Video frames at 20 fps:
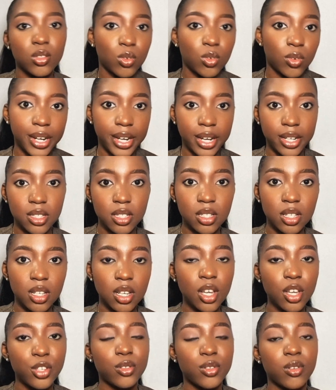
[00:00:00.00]
or that.
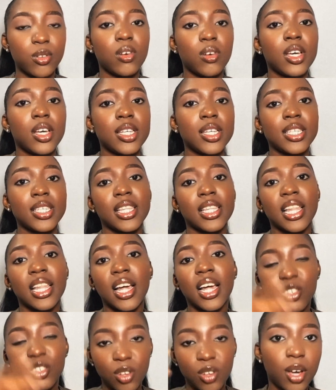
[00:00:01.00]
So it's either
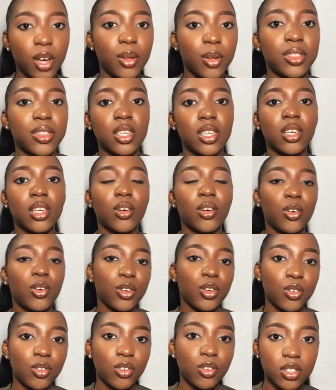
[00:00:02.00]
you're healthy or
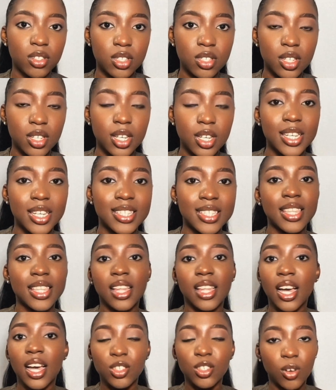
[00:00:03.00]
you're not. It's
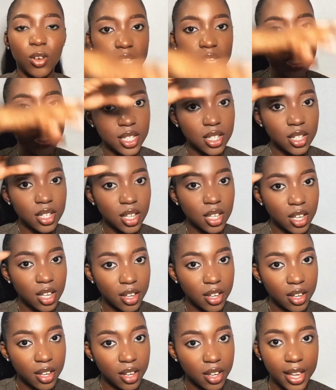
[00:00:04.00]
either you're eating
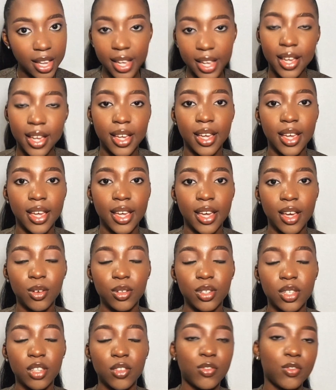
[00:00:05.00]

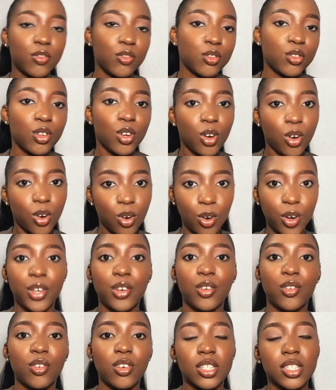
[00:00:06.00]
healthy food or you're
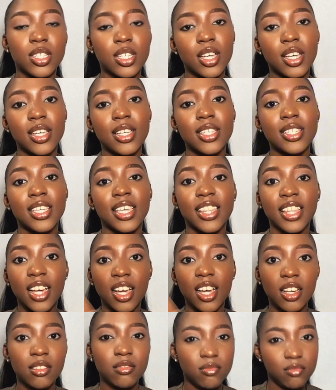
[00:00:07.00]
not. It's
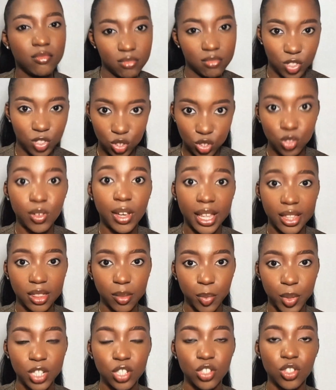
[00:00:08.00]
either you get the
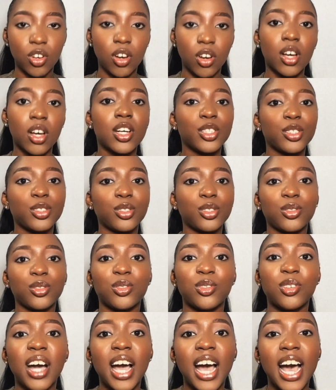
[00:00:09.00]
picture.
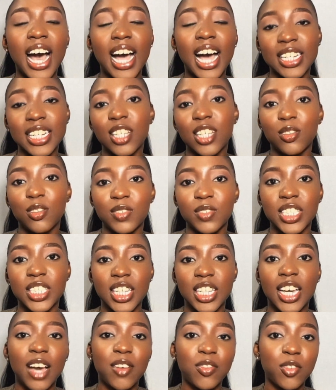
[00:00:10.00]
So at the end of the
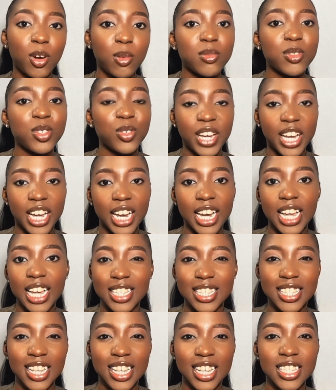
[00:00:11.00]
day, I've come to realize
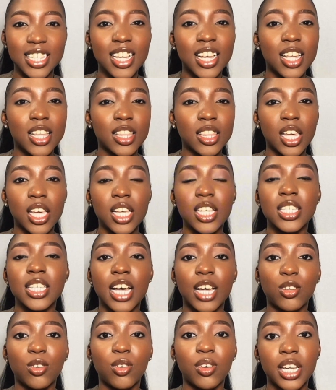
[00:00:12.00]
that things are
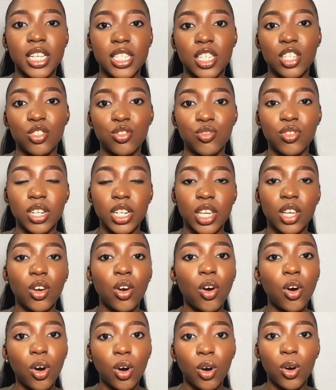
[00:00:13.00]
not necessarily
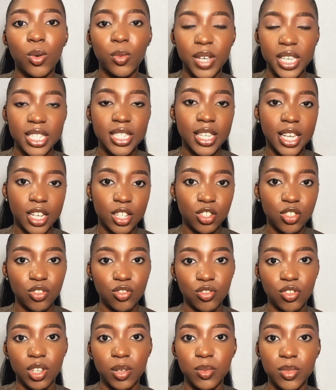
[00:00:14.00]
always
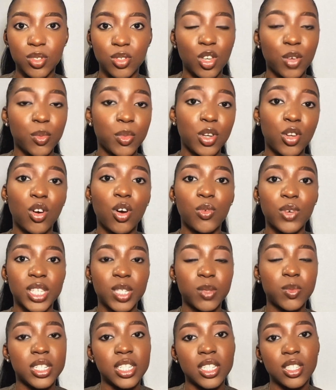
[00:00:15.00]
extreme. So it may not always
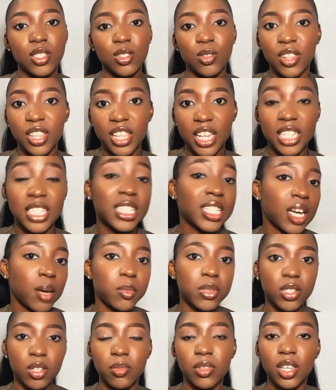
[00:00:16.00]
be this or that, it can be
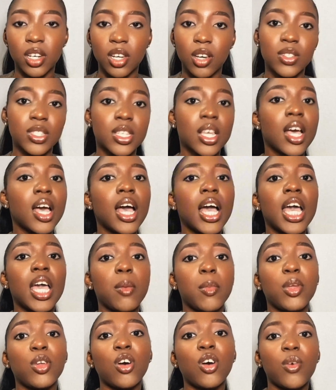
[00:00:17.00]
something else. It
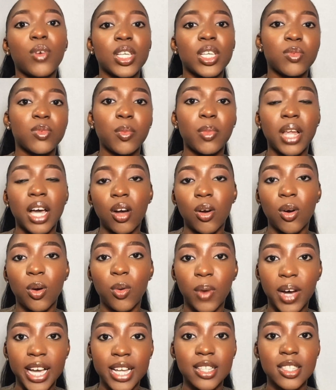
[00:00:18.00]
may not always be black or
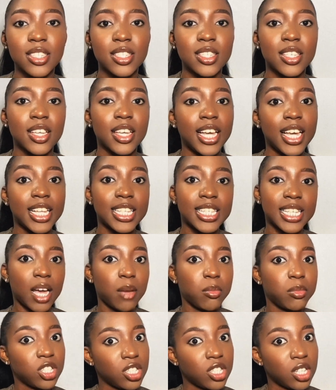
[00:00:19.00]
white, it can
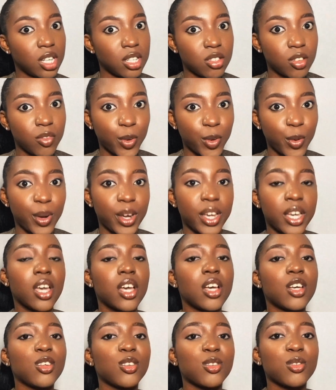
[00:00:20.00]
be shades of grey.
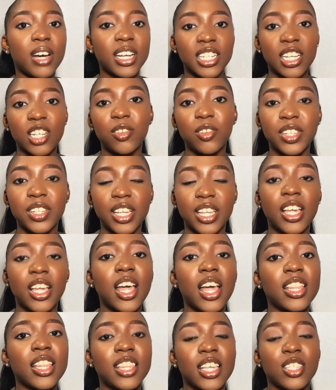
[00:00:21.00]
So at the end of the day,
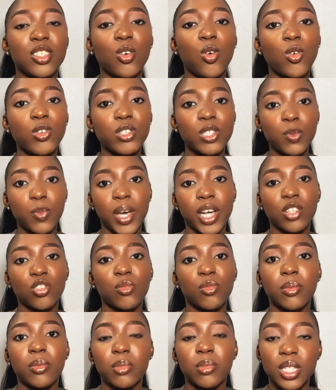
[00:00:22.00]
there's a whole spectrum
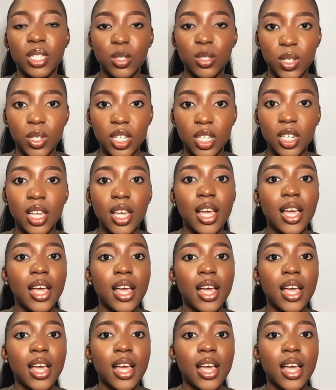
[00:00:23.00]
in between.